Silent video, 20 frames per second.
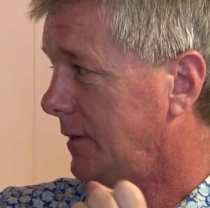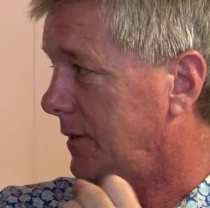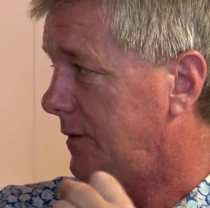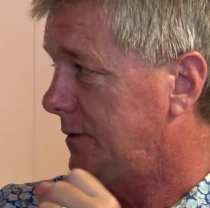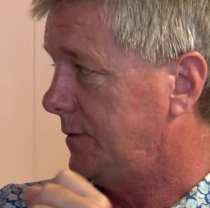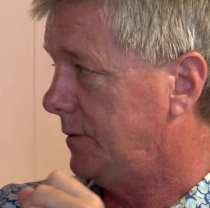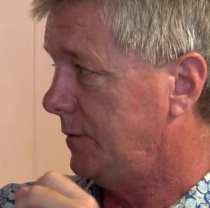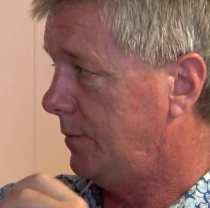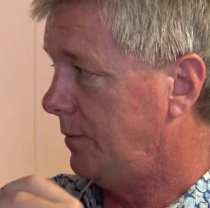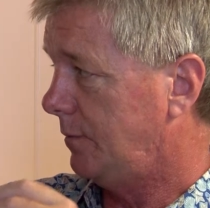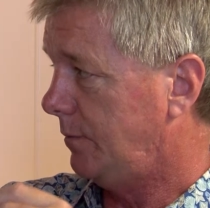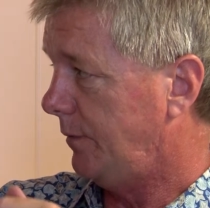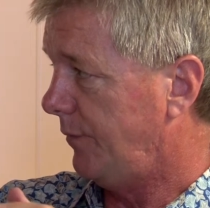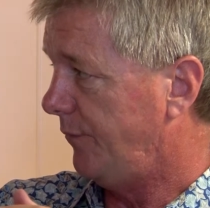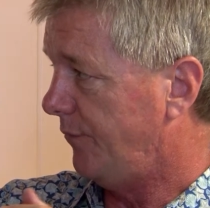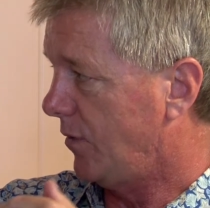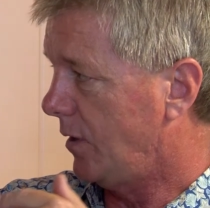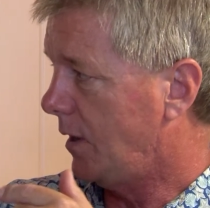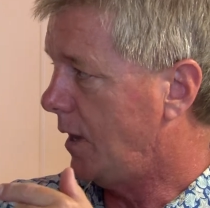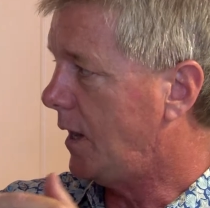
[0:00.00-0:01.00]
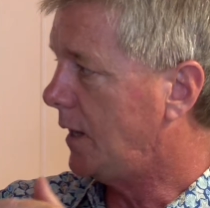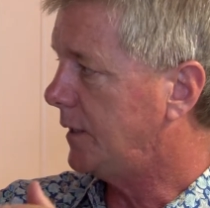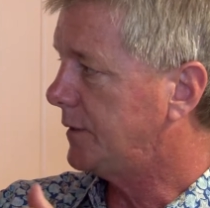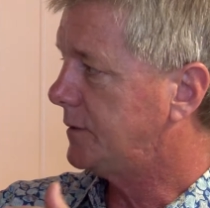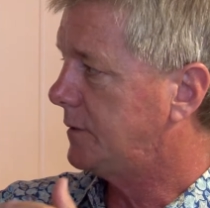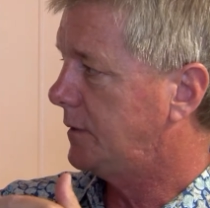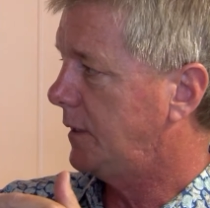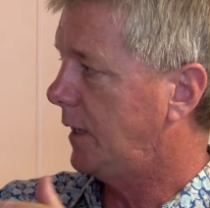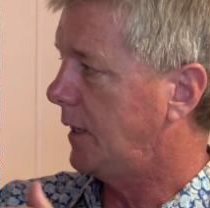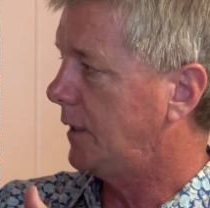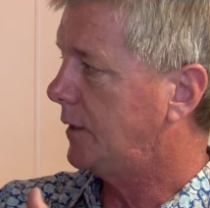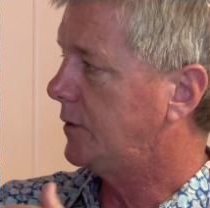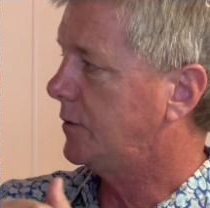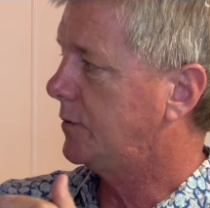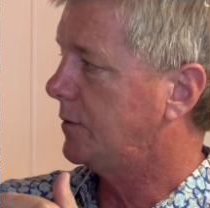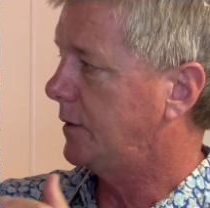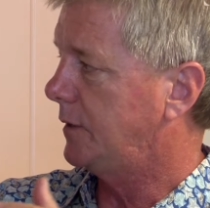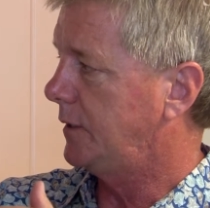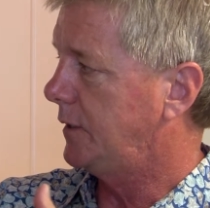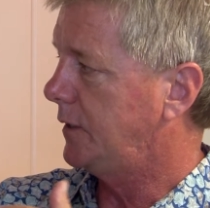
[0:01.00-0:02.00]
So we've lost that
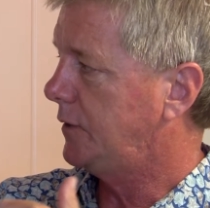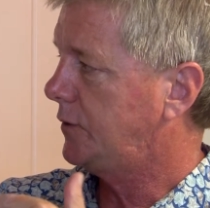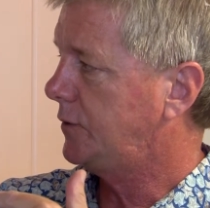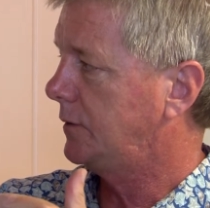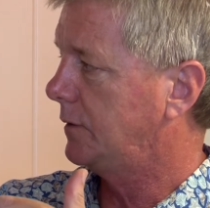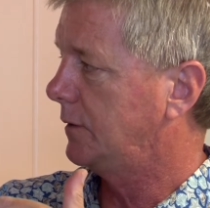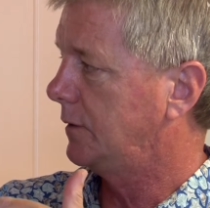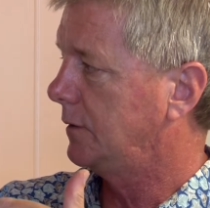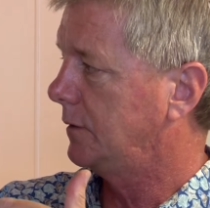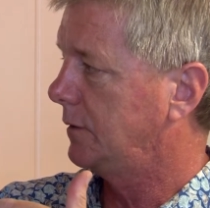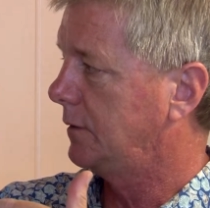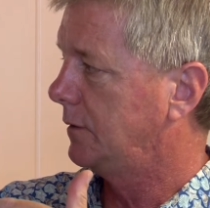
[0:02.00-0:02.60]
tradition